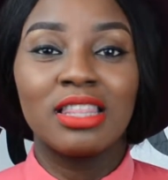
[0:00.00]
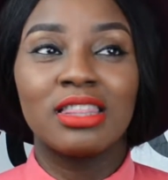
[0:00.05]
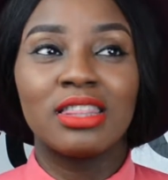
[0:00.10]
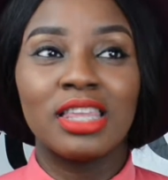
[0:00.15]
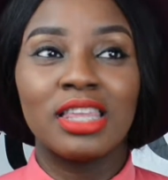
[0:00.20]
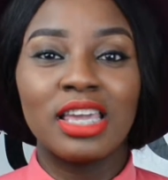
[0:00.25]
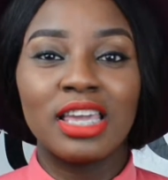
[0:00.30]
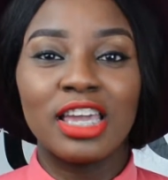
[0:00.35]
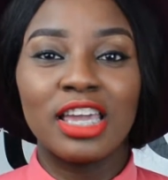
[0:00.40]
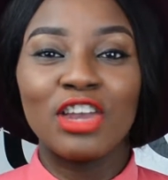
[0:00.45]

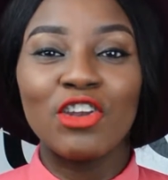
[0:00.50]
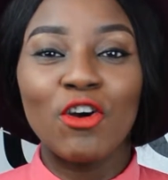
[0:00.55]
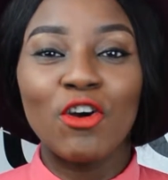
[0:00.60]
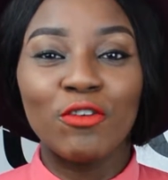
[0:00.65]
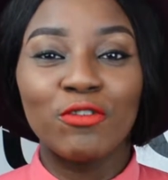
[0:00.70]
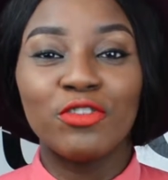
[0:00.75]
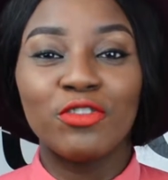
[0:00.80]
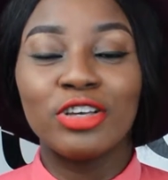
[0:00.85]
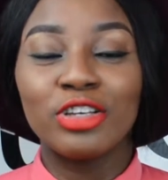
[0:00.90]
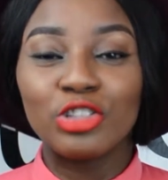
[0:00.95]
thinking
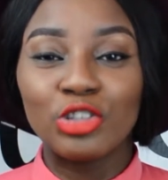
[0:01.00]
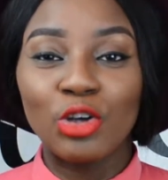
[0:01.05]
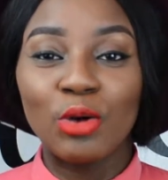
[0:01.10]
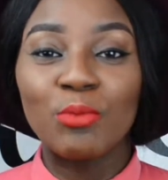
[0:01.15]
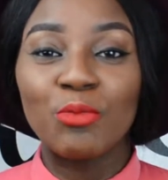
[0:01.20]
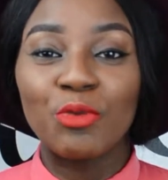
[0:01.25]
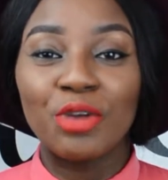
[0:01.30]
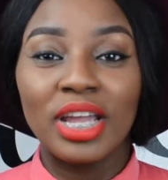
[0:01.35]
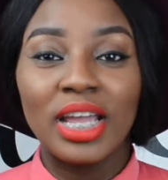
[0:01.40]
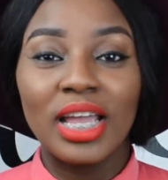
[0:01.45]
of the
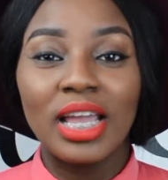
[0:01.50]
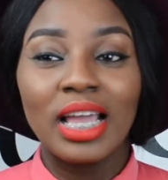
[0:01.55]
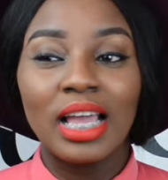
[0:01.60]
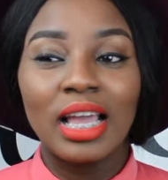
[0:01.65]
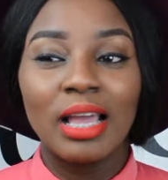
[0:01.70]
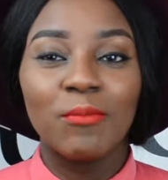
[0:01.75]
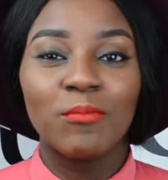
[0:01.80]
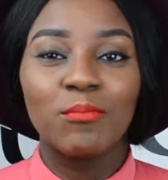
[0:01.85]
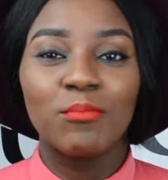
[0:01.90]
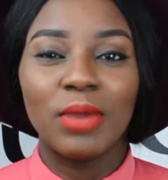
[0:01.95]
summary
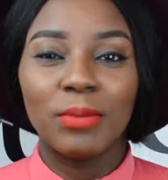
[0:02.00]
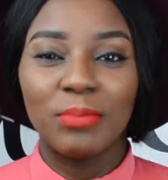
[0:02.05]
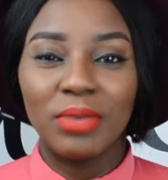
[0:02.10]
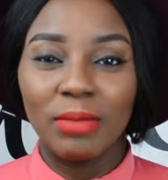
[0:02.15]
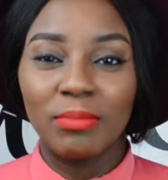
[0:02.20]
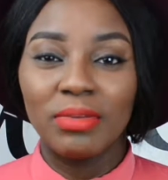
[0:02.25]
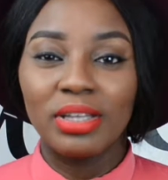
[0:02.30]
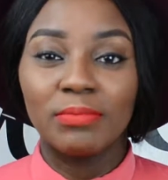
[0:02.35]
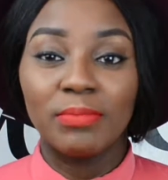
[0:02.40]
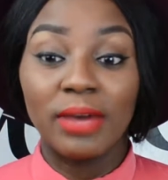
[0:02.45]
might be
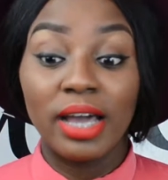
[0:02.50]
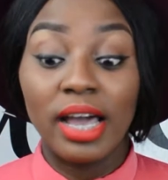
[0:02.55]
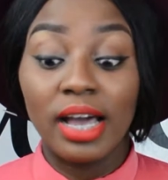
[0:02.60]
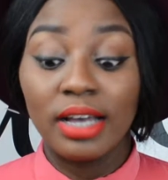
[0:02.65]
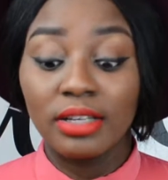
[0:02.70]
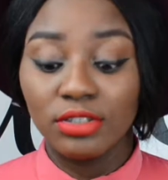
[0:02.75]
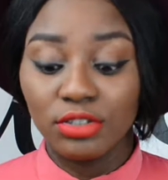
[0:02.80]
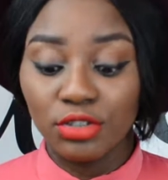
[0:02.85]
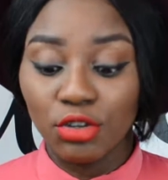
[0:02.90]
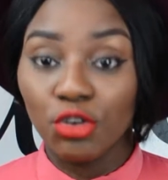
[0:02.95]
a bit
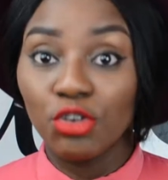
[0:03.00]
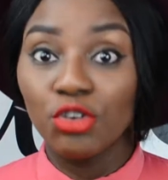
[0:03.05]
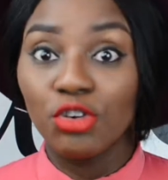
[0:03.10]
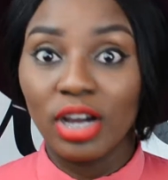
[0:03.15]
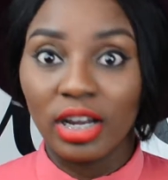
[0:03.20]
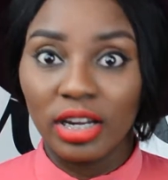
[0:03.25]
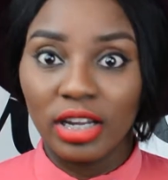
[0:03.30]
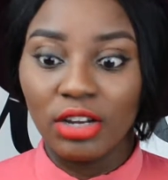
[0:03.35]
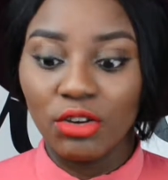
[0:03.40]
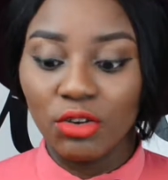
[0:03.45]
biased. So you
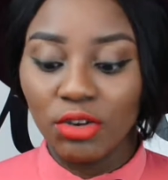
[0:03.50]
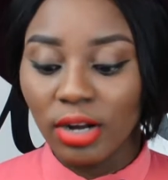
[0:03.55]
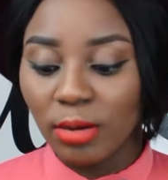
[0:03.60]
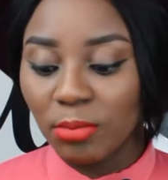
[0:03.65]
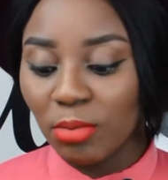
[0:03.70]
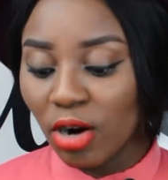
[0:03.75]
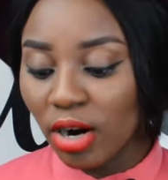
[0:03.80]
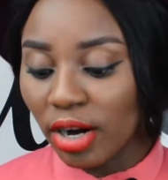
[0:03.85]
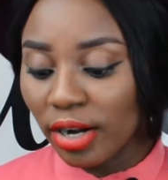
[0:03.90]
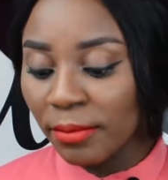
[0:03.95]
can ignore that
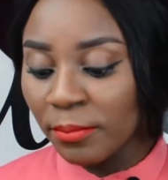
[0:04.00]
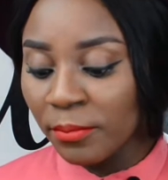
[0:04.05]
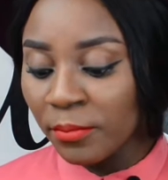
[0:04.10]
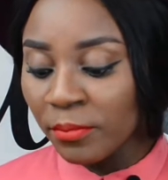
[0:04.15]
part.